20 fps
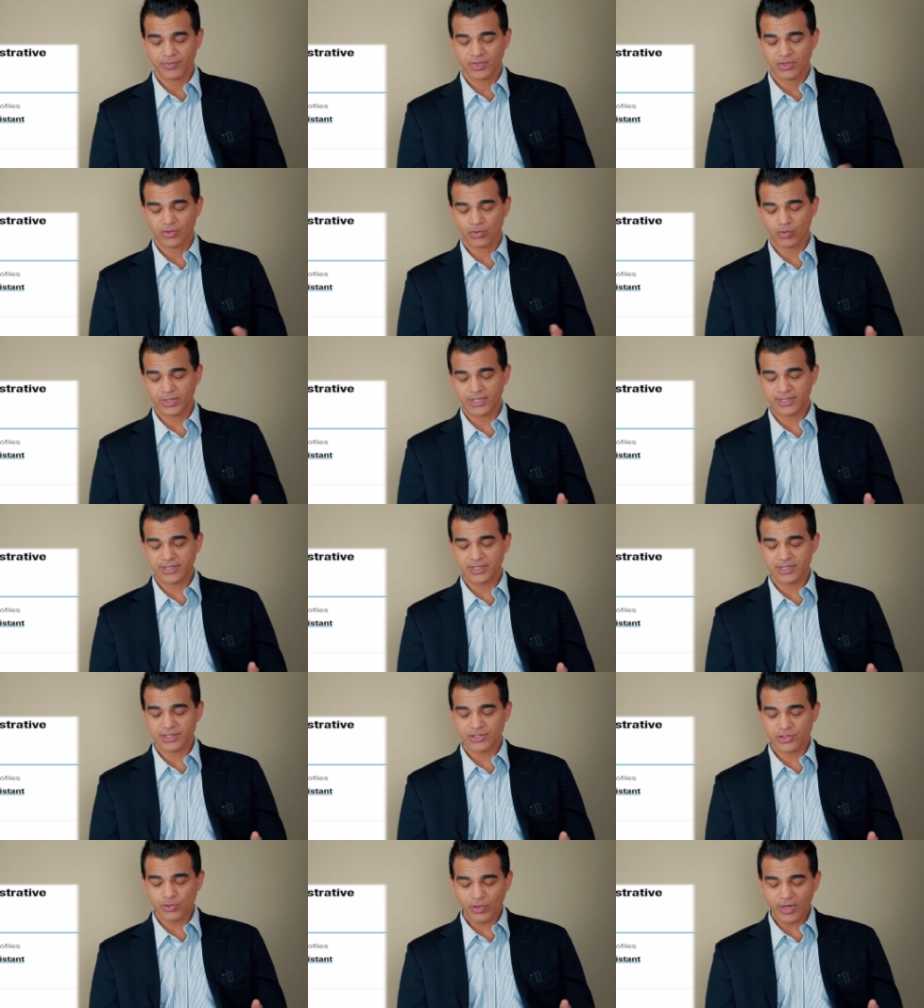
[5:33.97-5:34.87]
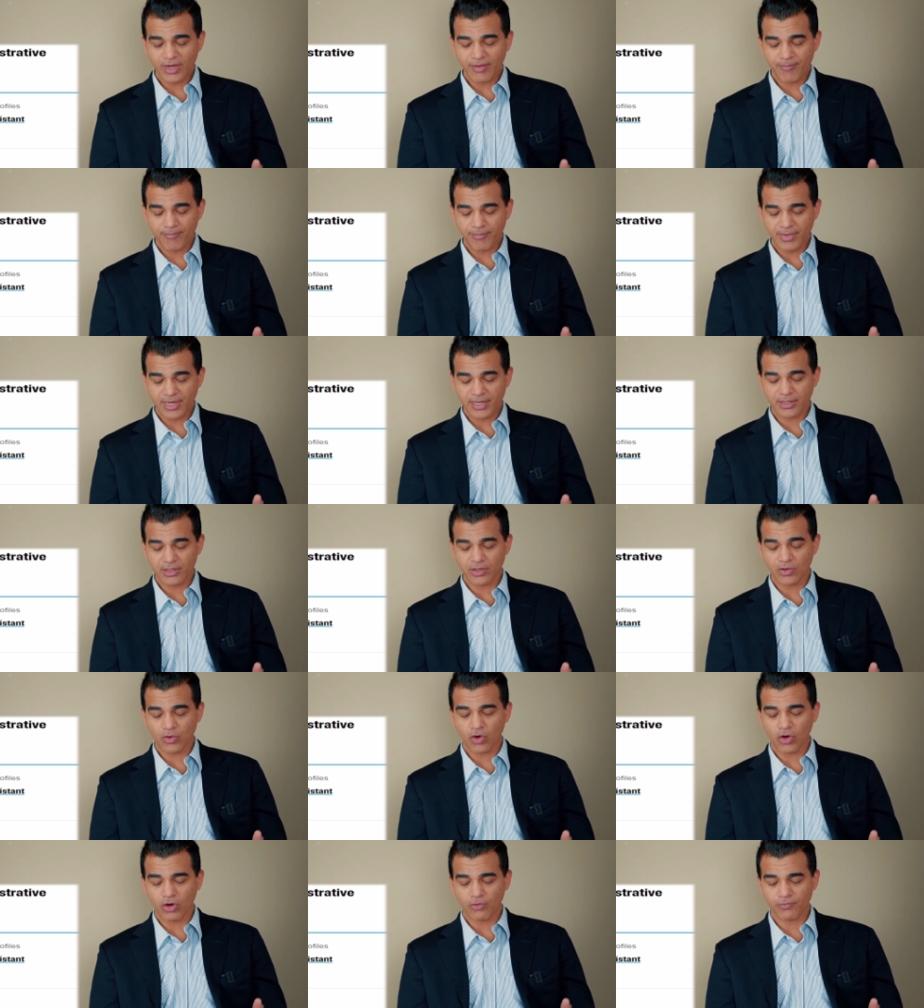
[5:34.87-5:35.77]
So in this you have medical
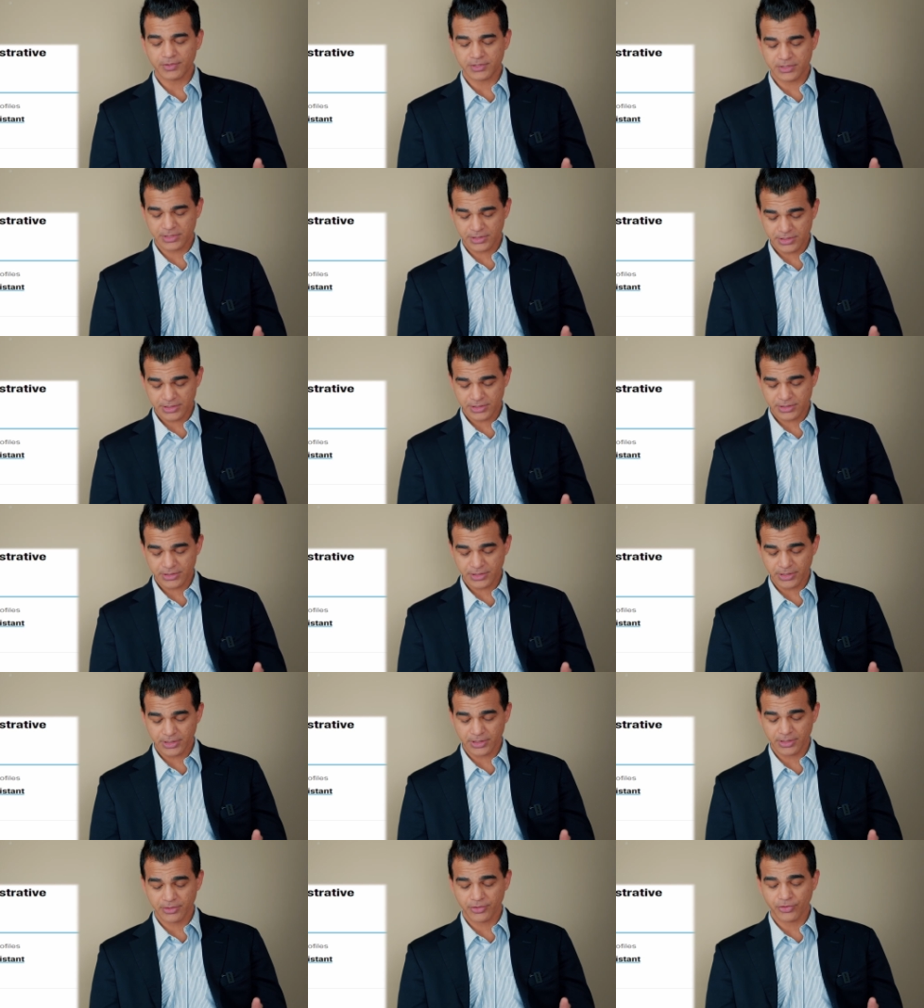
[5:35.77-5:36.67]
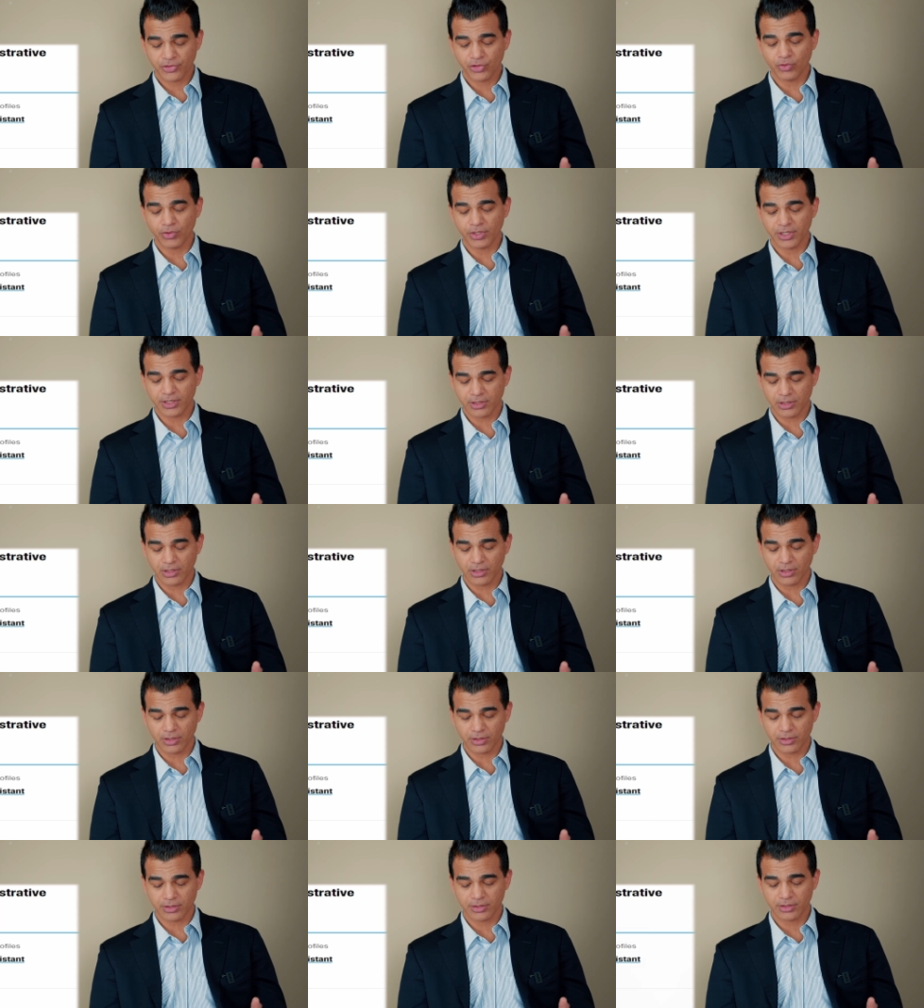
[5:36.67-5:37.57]
office assistant, unit
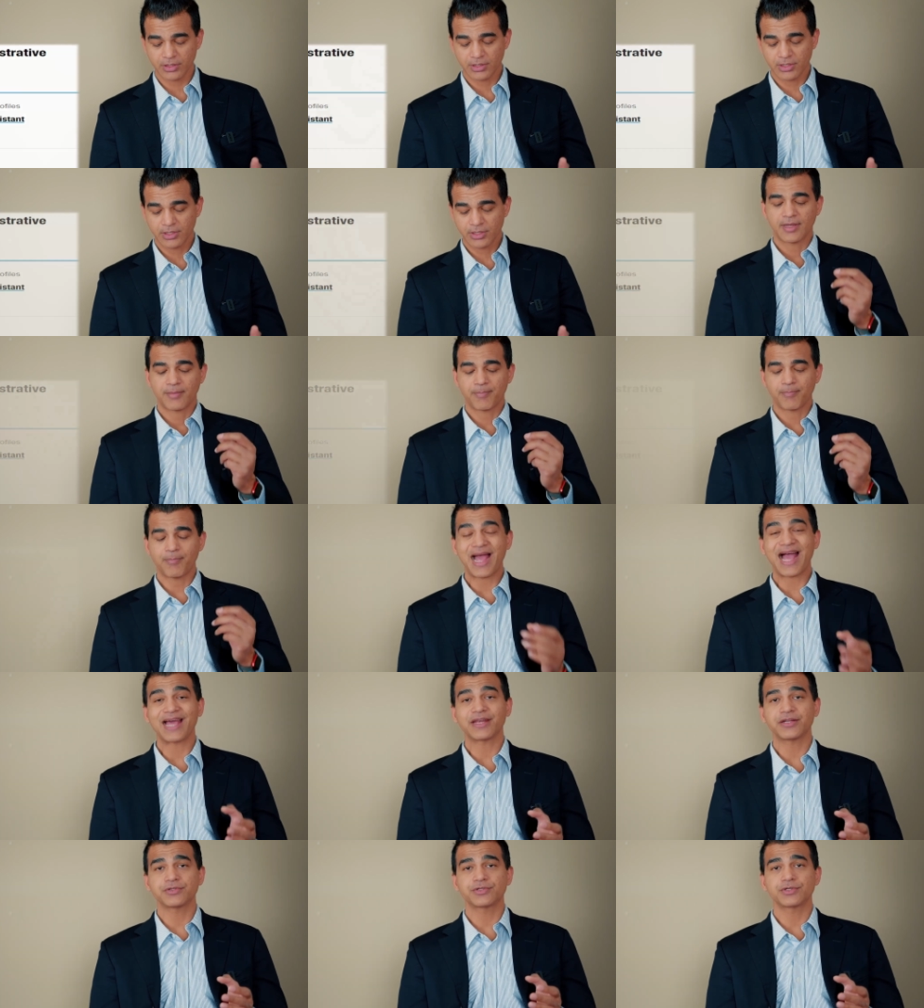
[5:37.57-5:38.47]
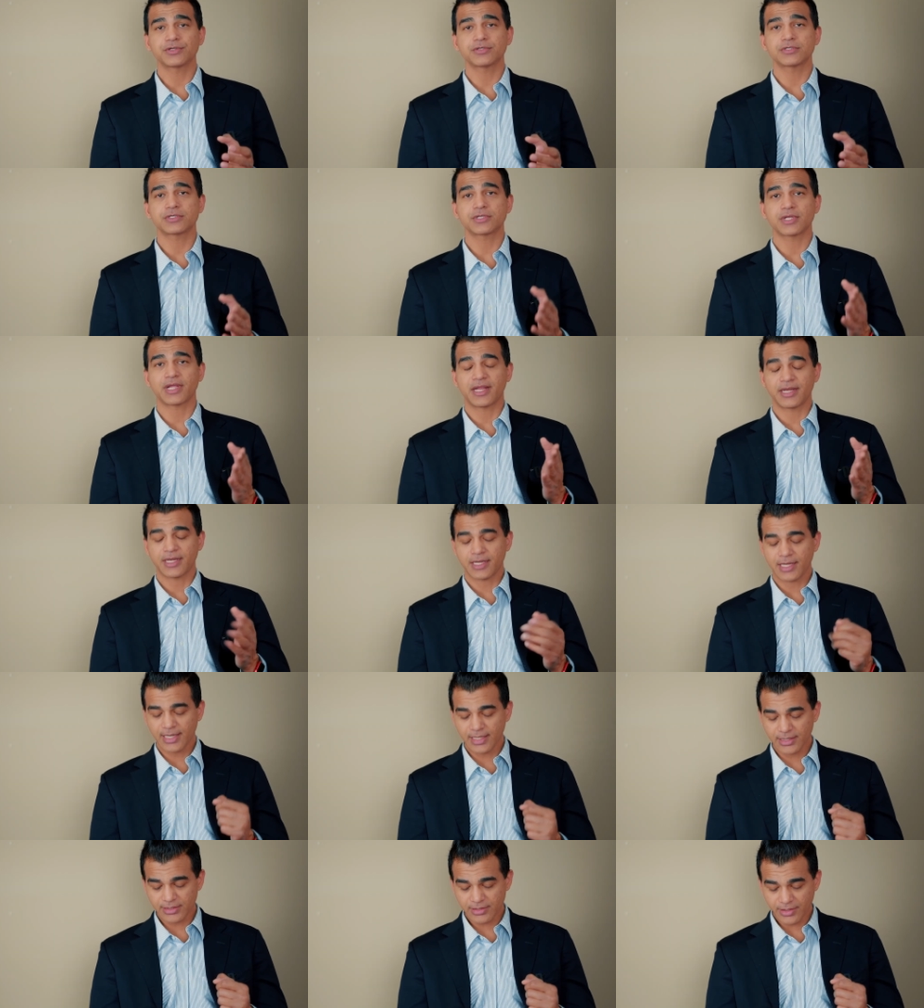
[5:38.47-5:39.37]
clerk, managers in
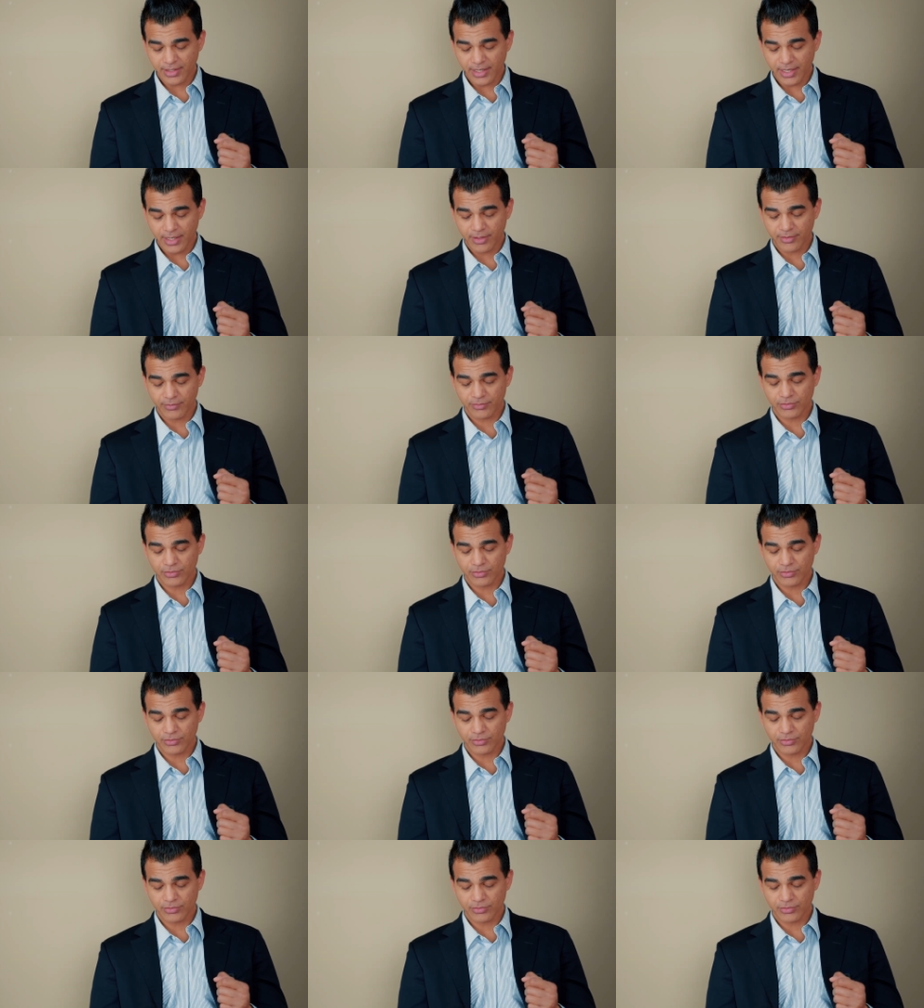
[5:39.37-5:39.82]
healthcare.